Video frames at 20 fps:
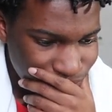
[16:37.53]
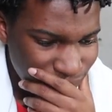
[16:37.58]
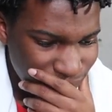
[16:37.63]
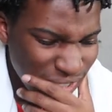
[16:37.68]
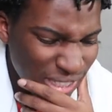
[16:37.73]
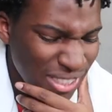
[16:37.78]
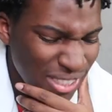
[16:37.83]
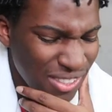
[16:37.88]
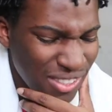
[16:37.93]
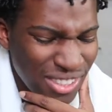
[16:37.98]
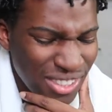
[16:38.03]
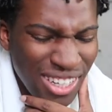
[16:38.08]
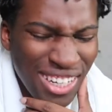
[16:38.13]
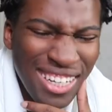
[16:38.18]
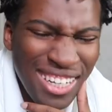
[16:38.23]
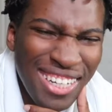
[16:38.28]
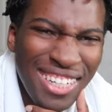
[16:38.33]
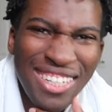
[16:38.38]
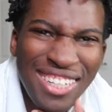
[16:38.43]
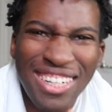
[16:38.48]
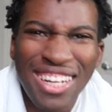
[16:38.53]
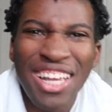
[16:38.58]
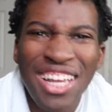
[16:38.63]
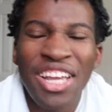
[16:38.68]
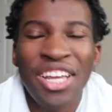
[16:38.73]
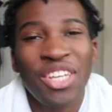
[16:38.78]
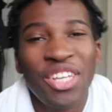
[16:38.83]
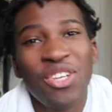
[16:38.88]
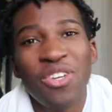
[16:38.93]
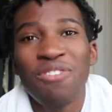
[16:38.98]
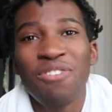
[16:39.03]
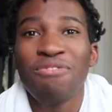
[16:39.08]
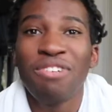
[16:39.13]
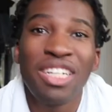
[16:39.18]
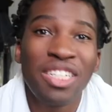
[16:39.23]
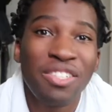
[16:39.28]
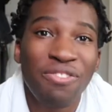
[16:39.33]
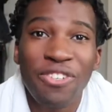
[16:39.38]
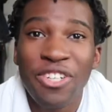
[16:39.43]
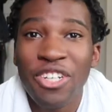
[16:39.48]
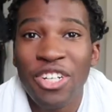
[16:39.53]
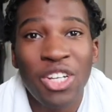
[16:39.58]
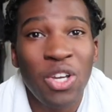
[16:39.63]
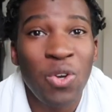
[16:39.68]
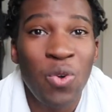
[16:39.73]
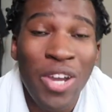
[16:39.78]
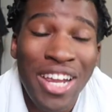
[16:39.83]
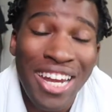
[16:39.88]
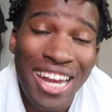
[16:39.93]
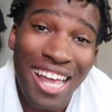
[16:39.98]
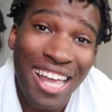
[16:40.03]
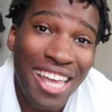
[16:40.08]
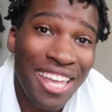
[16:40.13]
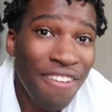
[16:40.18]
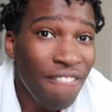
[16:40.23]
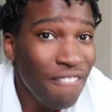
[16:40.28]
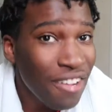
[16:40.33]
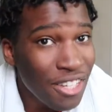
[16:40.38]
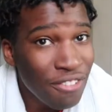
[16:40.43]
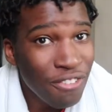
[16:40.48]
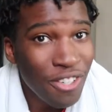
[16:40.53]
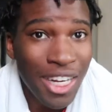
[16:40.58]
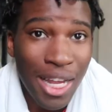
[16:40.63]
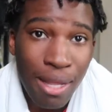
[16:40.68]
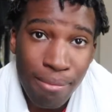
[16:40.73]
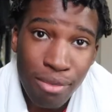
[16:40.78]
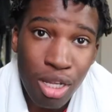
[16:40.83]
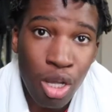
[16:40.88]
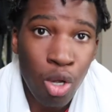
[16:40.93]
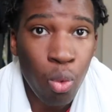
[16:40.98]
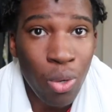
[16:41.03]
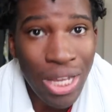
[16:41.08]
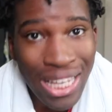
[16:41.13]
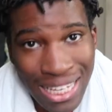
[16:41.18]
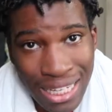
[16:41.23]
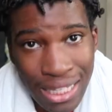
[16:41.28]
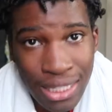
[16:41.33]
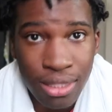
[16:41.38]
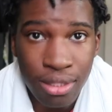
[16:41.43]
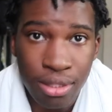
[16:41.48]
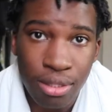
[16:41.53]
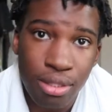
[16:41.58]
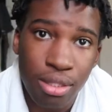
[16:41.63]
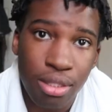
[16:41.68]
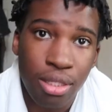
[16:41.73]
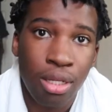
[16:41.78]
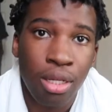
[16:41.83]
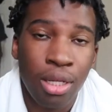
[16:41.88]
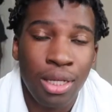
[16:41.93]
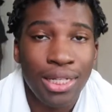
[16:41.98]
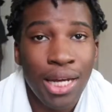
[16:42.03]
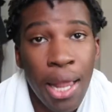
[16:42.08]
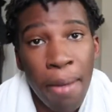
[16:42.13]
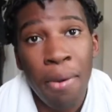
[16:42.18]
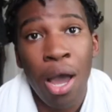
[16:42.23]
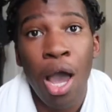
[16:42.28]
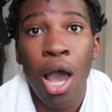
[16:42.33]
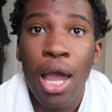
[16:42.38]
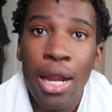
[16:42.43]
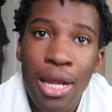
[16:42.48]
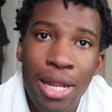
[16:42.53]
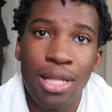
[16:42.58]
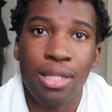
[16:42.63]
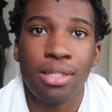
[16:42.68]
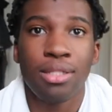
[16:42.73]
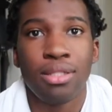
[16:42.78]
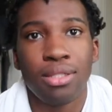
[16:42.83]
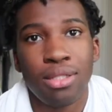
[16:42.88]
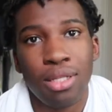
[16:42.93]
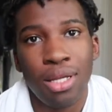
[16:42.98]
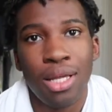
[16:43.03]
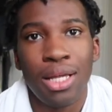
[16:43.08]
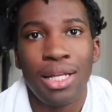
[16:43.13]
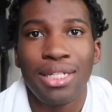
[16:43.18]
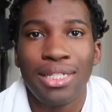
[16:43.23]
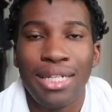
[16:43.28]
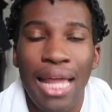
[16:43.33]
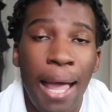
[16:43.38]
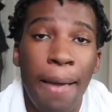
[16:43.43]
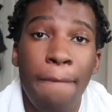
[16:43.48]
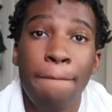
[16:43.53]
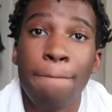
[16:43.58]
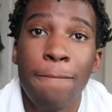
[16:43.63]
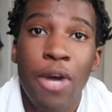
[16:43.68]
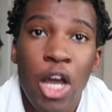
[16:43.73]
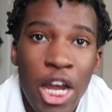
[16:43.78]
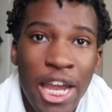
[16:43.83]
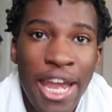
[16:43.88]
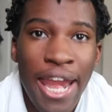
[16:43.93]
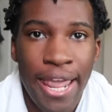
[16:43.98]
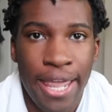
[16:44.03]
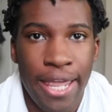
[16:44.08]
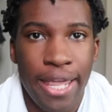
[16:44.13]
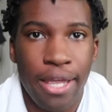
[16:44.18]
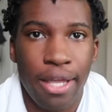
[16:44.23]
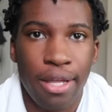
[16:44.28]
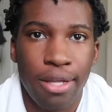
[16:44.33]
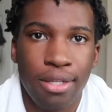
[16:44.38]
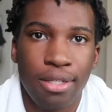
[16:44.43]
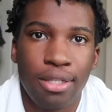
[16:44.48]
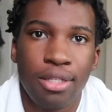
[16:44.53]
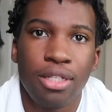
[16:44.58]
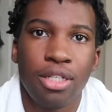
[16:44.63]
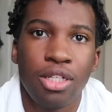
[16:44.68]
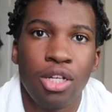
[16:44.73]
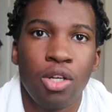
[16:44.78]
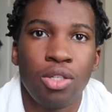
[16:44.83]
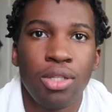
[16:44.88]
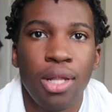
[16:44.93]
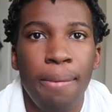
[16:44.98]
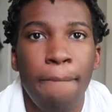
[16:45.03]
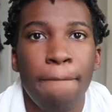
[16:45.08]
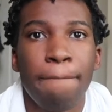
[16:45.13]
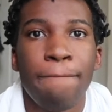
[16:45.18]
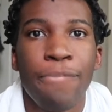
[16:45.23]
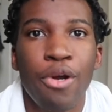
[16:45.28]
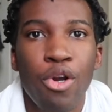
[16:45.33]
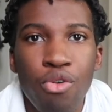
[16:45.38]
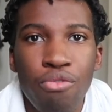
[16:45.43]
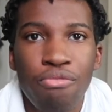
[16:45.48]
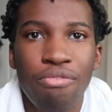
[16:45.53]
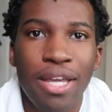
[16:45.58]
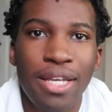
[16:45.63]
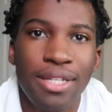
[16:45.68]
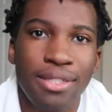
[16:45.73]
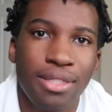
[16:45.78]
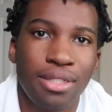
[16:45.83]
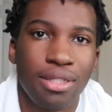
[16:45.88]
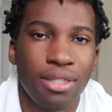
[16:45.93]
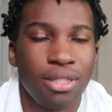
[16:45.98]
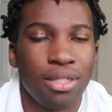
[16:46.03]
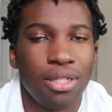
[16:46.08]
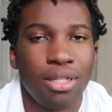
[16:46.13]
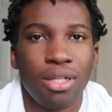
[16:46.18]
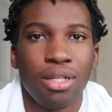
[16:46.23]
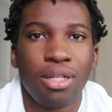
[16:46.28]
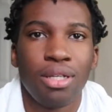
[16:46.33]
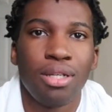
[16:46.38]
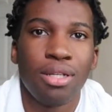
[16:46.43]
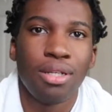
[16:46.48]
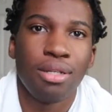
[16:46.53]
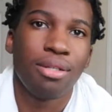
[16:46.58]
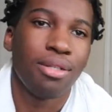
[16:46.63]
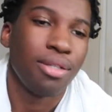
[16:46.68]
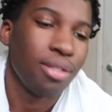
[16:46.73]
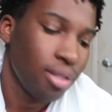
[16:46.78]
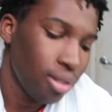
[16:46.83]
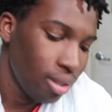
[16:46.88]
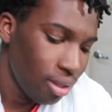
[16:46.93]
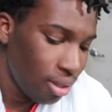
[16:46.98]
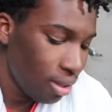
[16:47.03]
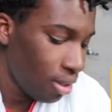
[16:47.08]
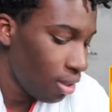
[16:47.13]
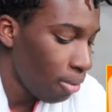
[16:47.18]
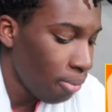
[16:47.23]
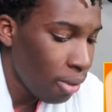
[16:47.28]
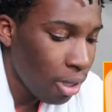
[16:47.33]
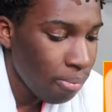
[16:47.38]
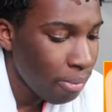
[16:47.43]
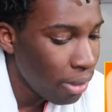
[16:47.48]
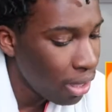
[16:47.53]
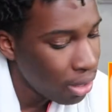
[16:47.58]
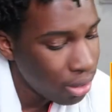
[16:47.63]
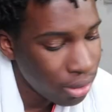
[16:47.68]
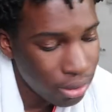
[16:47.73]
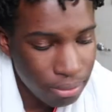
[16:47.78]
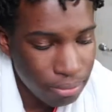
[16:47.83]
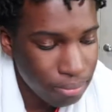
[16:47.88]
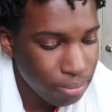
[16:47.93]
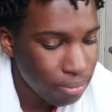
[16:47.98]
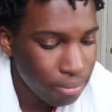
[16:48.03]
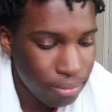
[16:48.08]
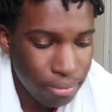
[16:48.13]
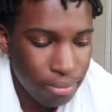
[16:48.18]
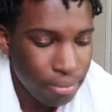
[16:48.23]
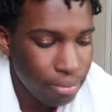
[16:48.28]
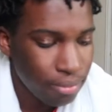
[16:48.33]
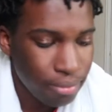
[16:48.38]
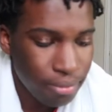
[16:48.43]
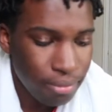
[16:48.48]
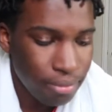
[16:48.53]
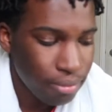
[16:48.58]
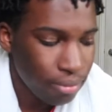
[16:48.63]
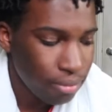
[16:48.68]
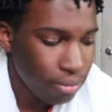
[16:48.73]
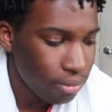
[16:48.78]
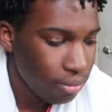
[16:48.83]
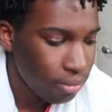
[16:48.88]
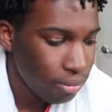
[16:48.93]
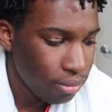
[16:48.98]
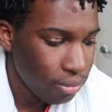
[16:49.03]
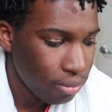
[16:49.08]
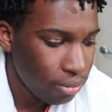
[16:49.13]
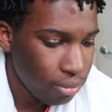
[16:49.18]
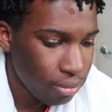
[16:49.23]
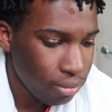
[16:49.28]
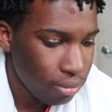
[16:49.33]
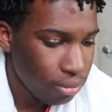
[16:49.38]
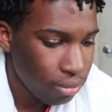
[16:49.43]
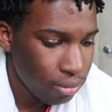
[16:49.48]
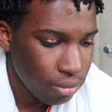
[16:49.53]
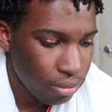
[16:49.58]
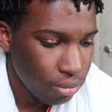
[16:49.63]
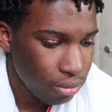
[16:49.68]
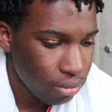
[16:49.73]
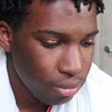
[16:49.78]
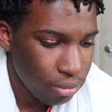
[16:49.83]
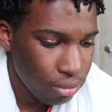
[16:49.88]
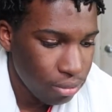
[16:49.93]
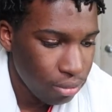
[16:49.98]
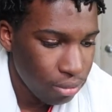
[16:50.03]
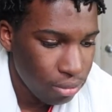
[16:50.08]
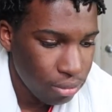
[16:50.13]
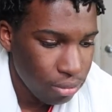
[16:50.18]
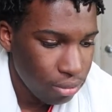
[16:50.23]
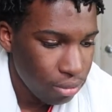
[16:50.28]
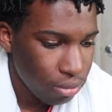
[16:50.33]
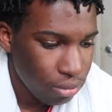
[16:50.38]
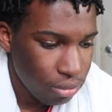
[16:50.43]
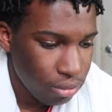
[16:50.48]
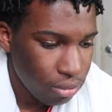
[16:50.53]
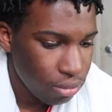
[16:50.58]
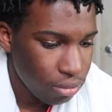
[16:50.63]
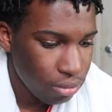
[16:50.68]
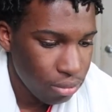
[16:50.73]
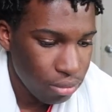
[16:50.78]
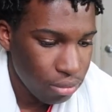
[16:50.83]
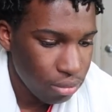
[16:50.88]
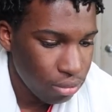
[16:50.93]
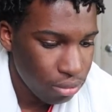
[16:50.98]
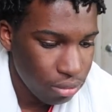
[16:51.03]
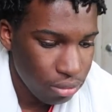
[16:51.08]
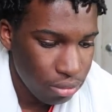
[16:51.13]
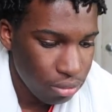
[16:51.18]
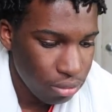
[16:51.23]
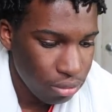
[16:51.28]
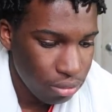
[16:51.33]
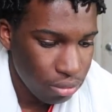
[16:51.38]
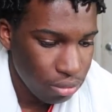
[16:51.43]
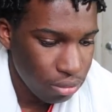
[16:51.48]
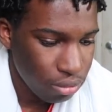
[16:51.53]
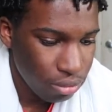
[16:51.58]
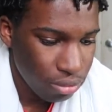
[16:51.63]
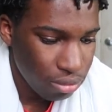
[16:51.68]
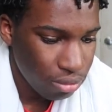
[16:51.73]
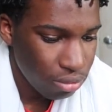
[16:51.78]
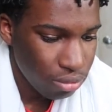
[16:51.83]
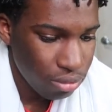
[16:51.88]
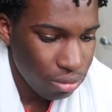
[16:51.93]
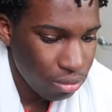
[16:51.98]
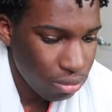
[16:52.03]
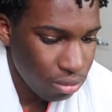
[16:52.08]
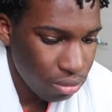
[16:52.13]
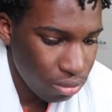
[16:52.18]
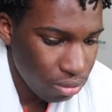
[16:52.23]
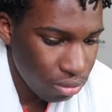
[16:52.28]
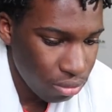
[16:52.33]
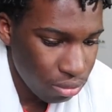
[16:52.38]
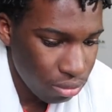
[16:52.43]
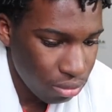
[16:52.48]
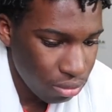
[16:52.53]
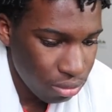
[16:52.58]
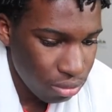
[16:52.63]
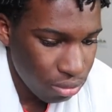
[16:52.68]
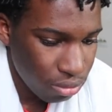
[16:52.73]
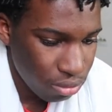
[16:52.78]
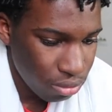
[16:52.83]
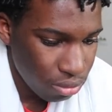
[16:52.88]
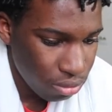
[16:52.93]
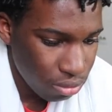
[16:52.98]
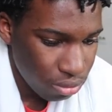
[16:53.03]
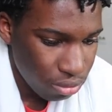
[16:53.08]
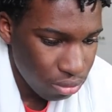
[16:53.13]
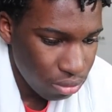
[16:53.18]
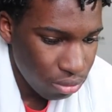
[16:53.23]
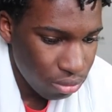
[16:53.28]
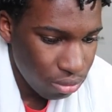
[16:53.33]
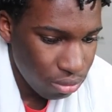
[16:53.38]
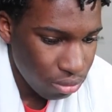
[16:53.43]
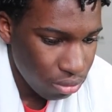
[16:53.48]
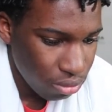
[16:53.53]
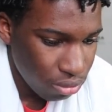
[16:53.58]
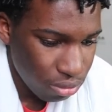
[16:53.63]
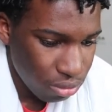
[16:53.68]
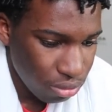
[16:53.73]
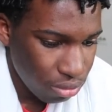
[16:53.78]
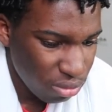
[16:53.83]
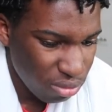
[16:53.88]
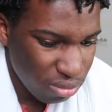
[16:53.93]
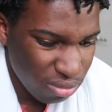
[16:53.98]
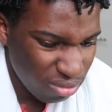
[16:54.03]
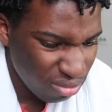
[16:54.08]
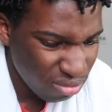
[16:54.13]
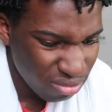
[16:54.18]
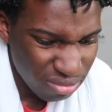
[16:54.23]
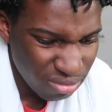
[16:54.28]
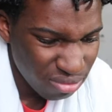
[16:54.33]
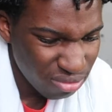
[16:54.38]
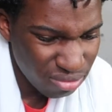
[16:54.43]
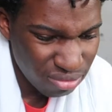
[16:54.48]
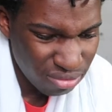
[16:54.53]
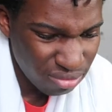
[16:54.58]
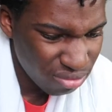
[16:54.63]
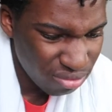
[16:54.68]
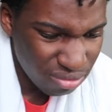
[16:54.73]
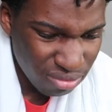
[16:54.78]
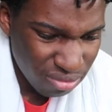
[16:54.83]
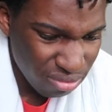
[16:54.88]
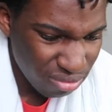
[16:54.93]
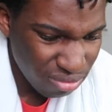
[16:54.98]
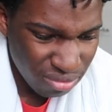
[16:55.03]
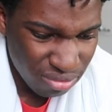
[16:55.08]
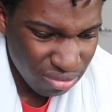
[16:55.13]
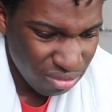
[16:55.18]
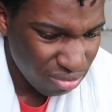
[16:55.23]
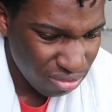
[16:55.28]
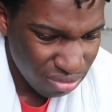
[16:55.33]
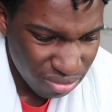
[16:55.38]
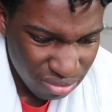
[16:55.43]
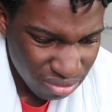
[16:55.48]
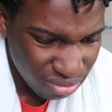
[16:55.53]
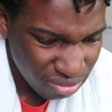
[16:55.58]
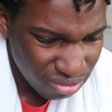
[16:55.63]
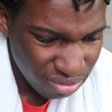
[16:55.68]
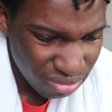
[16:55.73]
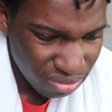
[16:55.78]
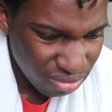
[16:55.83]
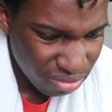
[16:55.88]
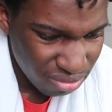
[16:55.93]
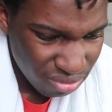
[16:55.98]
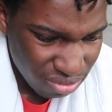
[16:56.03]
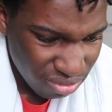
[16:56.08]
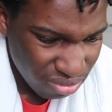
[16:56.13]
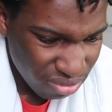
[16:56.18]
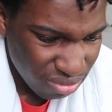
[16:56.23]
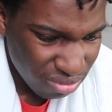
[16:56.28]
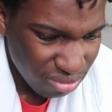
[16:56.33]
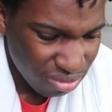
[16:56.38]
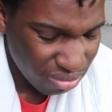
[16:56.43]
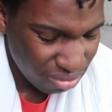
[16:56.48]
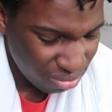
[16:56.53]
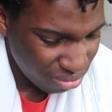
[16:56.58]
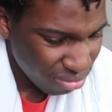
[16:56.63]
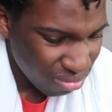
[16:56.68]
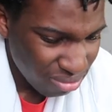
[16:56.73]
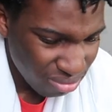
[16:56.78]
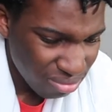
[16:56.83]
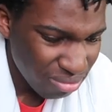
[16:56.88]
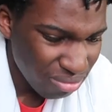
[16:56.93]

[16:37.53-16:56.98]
Yes, sir. You invest for your queen, I invest for them queens, them hundreds, that money, you know, them blue faces. Come on, man. When I was 18, I was a six-figure nigga. Trigger happy, I'm a killer for dinners. We ate livers and corned beef. I work in silence. My cups Midas, yes.